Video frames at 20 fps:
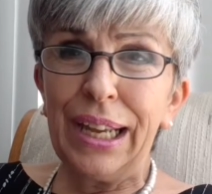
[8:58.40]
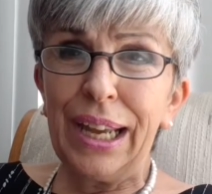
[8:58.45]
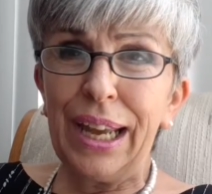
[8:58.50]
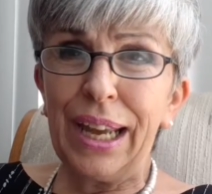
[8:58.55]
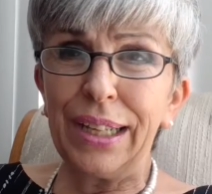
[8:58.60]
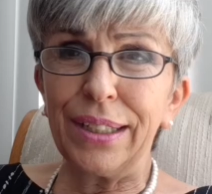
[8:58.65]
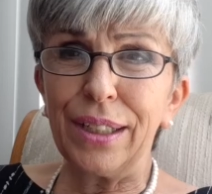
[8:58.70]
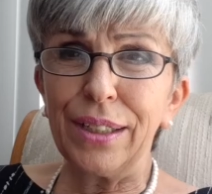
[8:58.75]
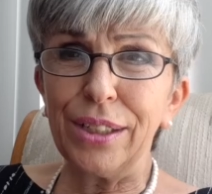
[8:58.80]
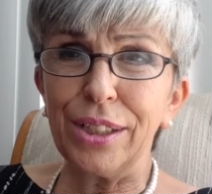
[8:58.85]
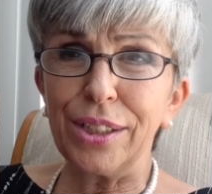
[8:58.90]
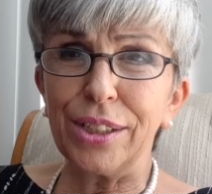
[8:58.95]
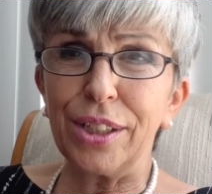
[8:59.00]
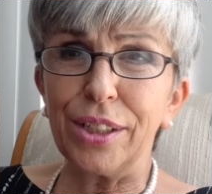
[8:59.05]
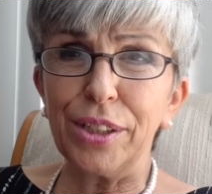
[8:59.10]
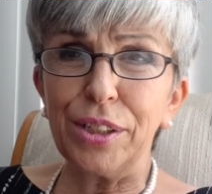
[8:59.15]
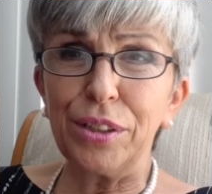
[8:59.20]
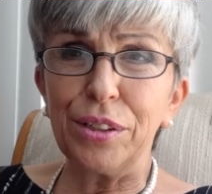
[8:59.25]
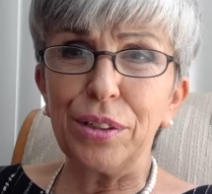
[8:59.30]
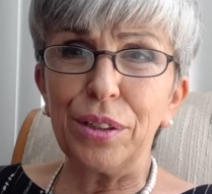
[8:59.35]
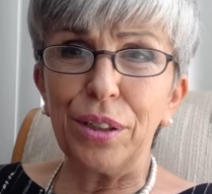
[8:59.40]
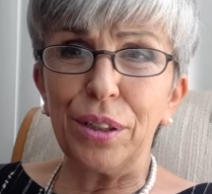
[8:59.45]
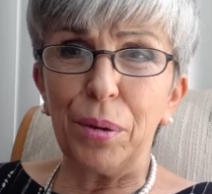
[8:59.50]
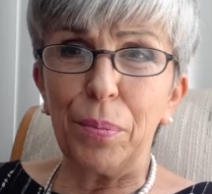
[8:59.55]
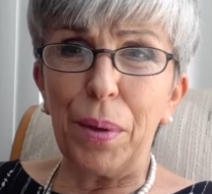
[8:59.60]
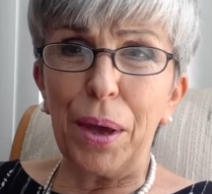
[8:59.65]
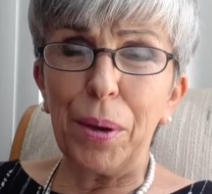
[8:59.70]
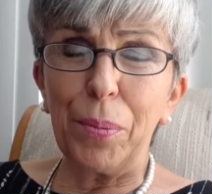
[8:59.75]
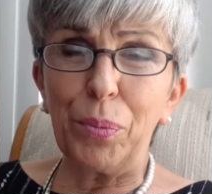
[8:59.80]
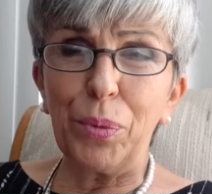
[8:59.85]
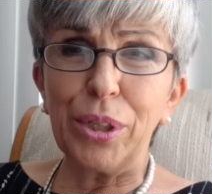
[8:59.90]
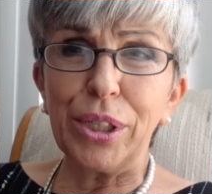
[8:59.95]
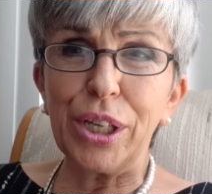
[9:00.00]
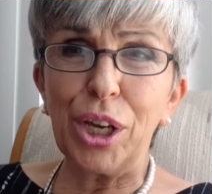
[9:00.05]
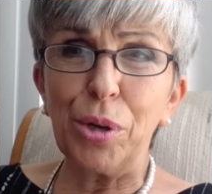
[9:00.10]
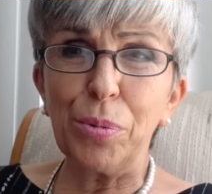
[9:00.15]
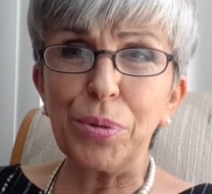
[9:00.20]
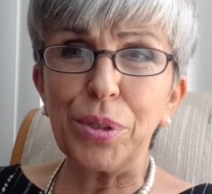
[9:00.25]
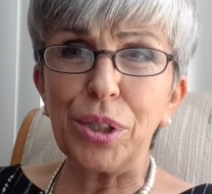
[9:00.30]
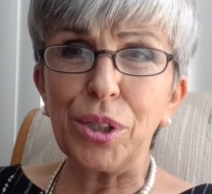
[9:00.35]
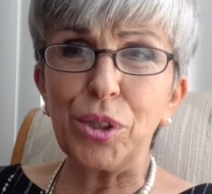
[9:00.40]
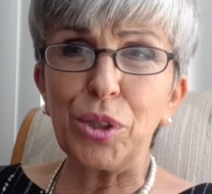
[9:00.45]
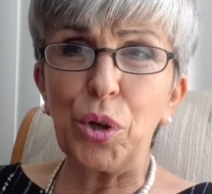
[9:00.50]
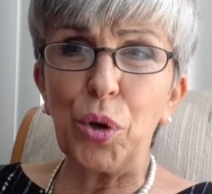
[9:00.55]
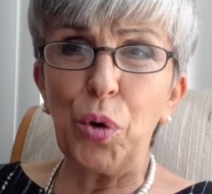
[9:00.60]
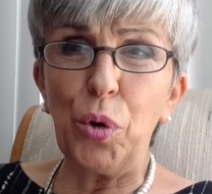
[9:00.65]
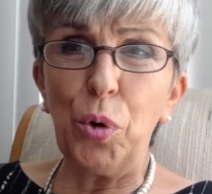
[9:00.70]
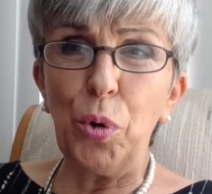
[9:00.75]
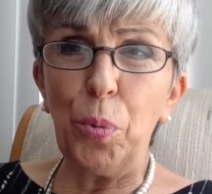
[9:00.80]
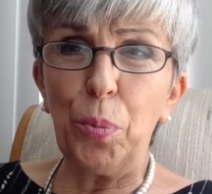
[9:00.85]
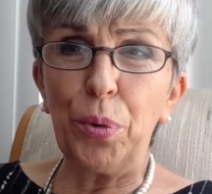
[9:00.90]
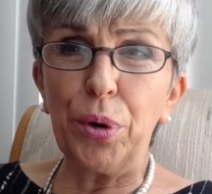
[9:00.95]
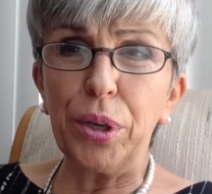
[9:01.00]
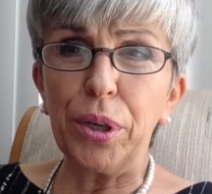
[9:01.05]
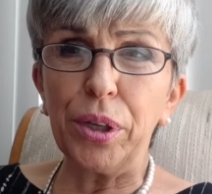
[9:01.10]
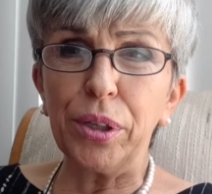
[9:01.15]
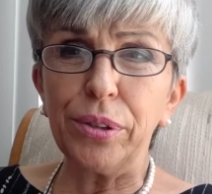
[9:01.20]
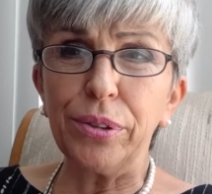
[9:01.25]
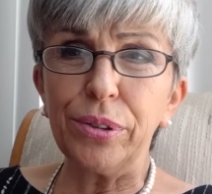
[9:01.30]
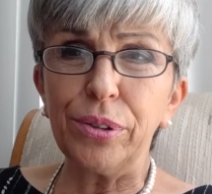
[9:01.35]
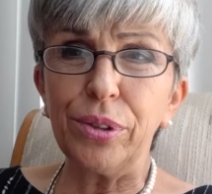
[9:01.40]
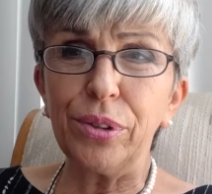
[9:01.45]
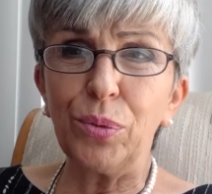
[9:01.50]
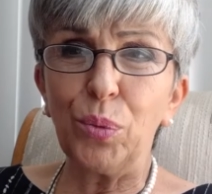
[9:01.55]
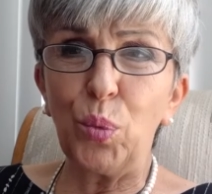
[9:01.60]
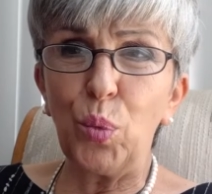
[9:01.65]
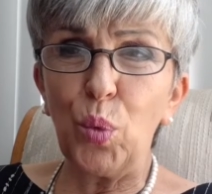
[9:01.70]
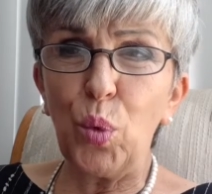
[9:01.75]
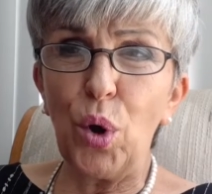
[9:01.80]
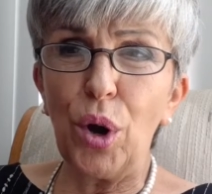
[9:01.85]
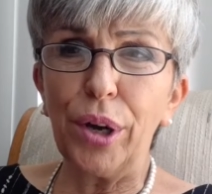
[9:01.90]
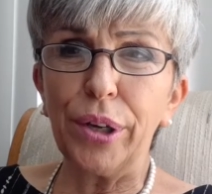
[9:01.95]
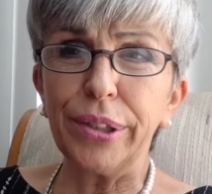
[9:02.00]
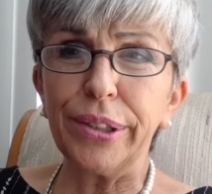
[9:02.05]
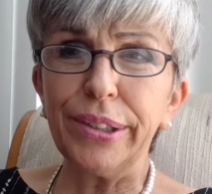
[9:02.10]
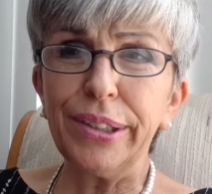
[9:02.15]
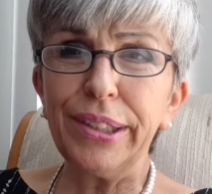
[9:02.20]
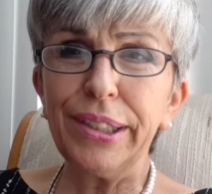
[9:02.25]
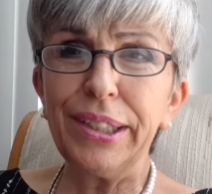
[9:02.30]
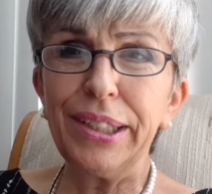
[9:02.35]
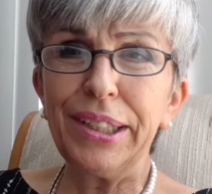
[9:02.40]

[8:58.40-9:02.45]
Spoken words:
And I designed a map which helps us to all be in one